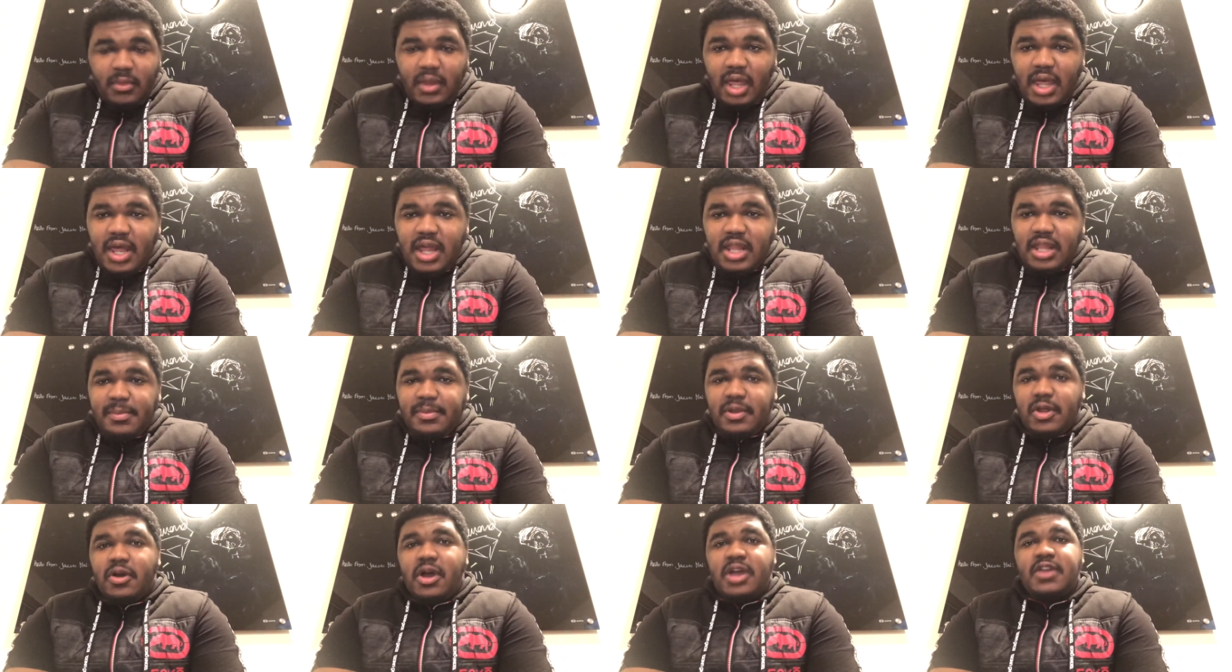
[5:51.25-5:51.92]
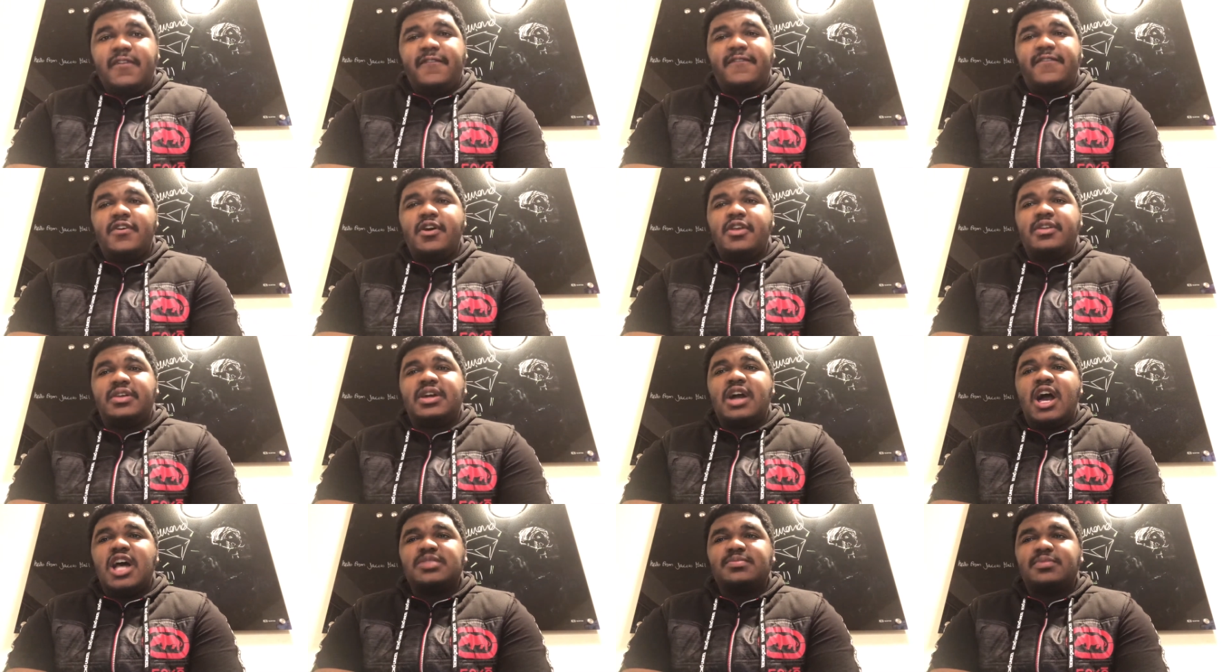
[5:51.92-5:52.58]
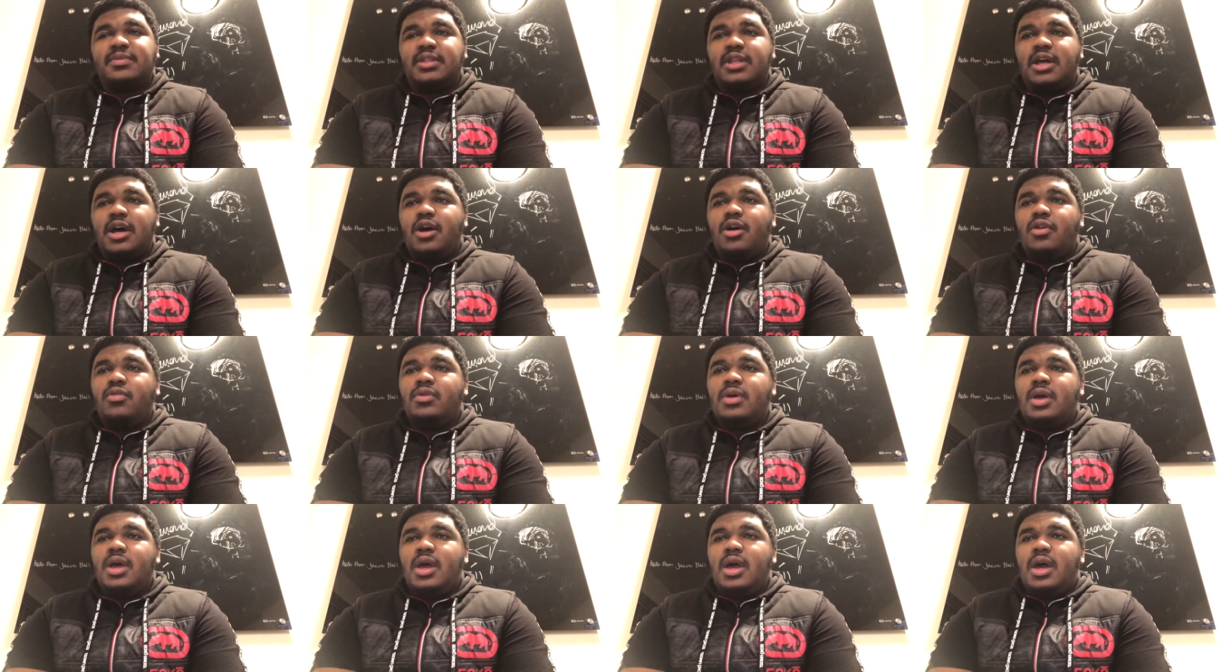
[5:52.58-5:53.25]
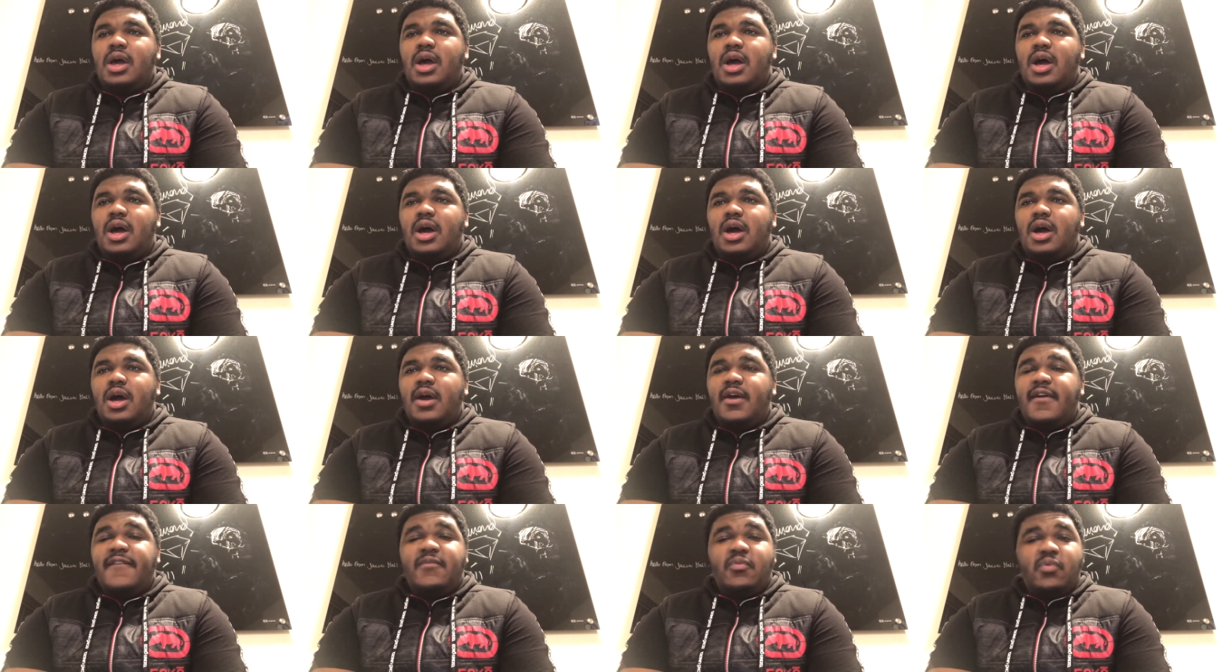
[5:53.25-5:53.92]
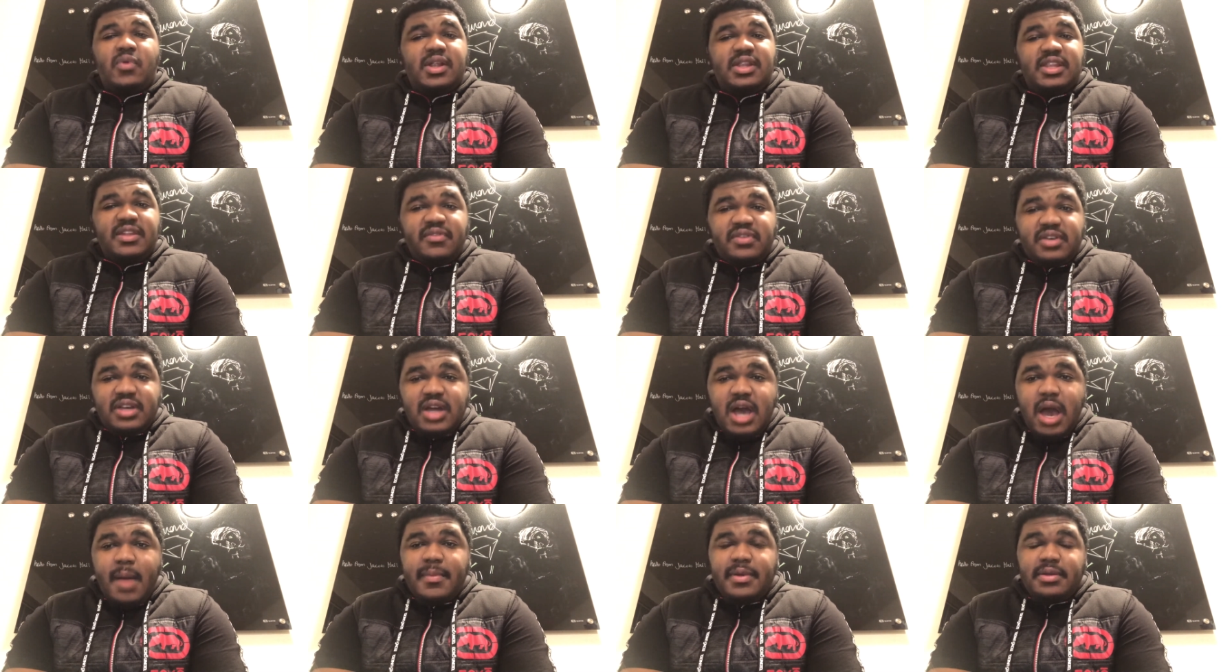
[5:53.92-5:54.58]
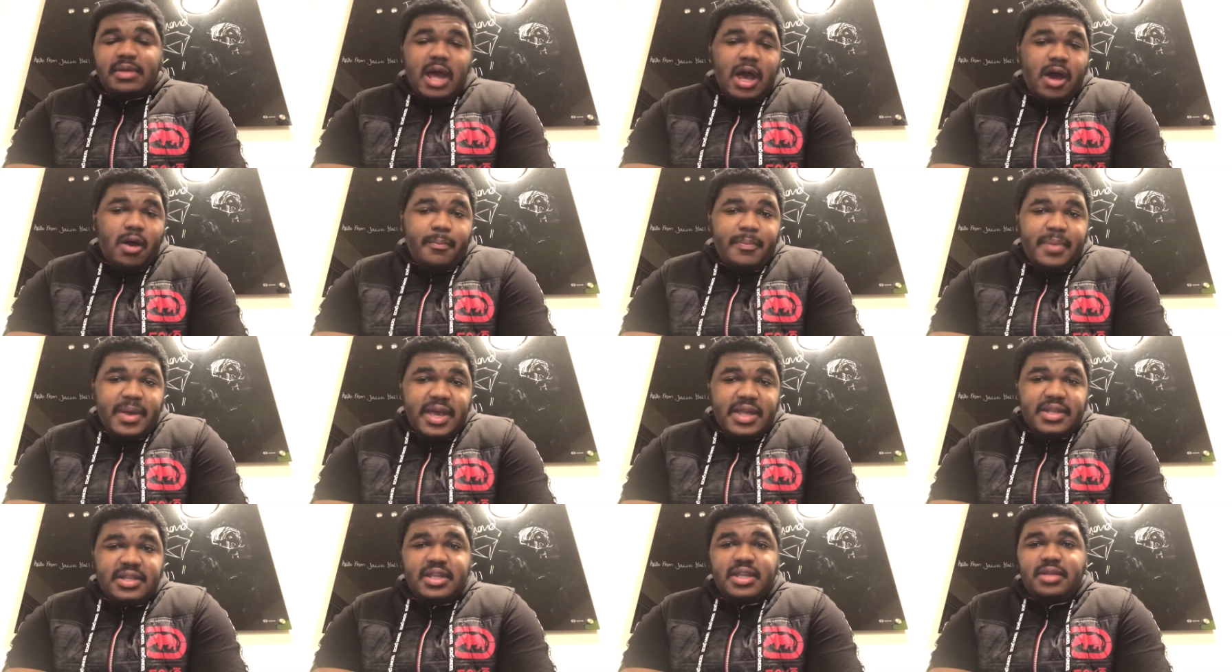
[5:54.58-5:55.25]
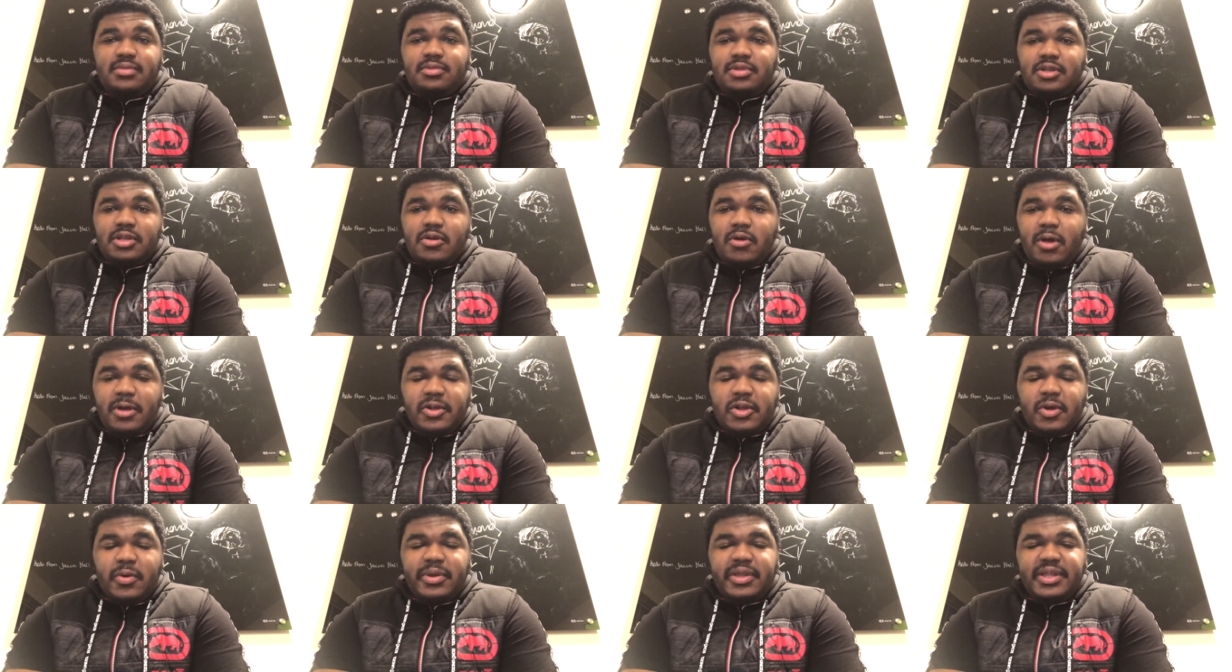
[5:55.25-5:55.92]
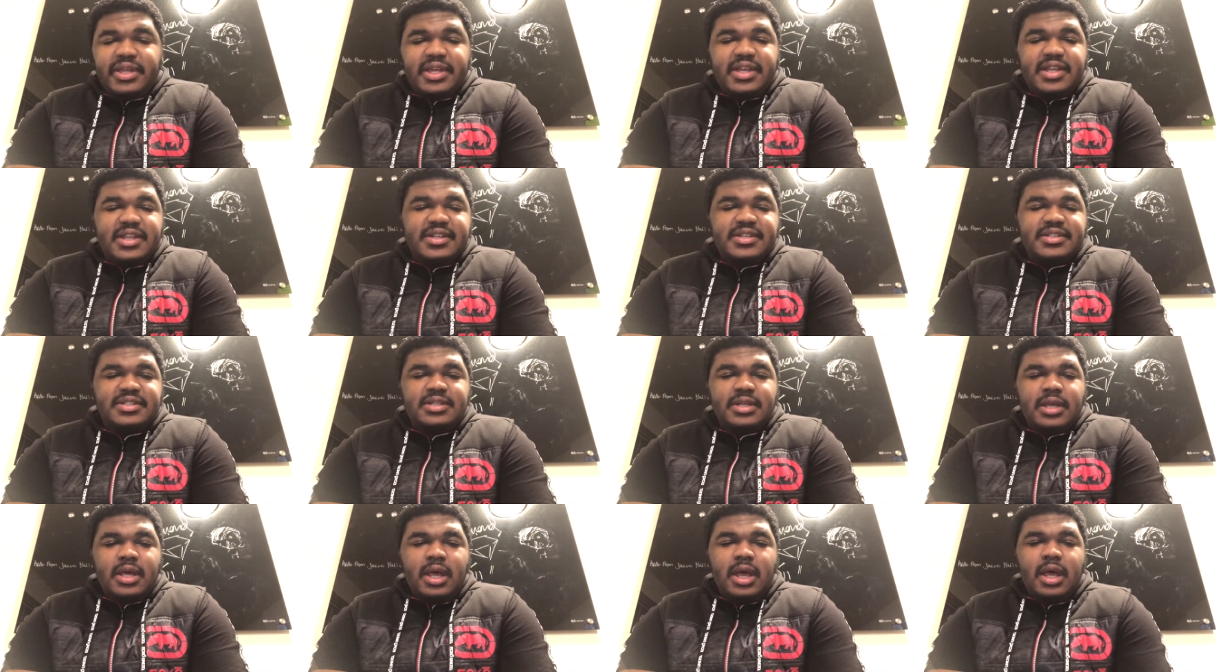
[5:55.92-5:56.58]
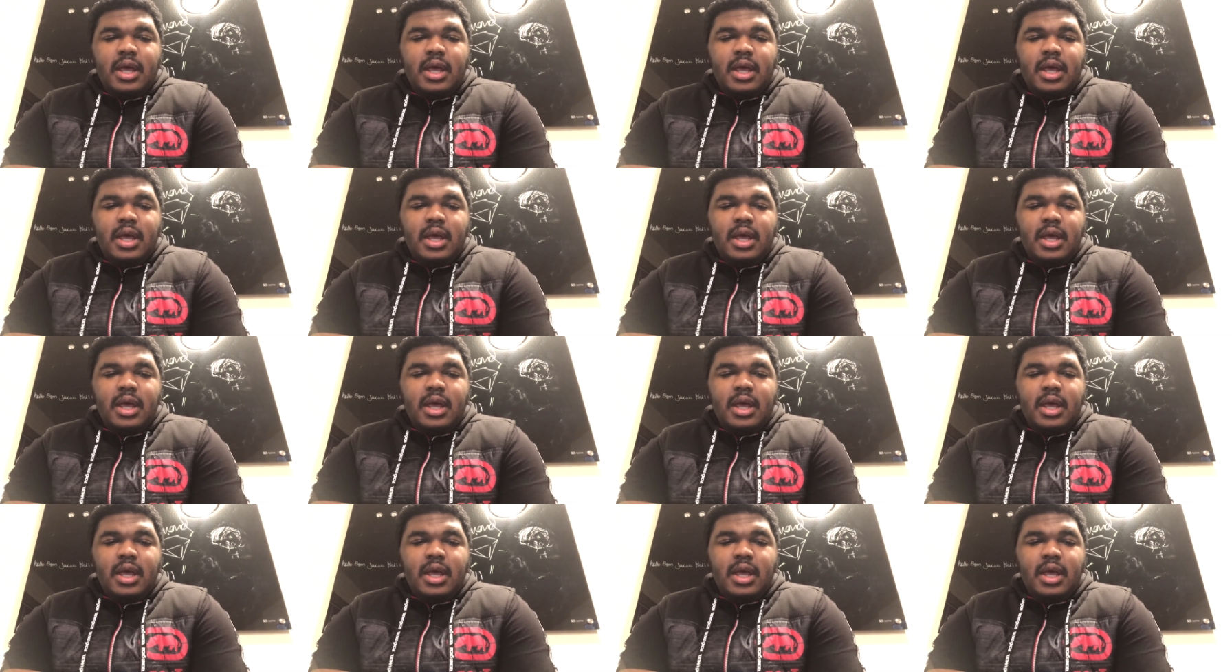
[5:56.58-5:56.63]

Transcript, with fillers: and let me know how you feel in the comments below. Uh, if you want to leave a comment, I'll pin it. You already know what it is.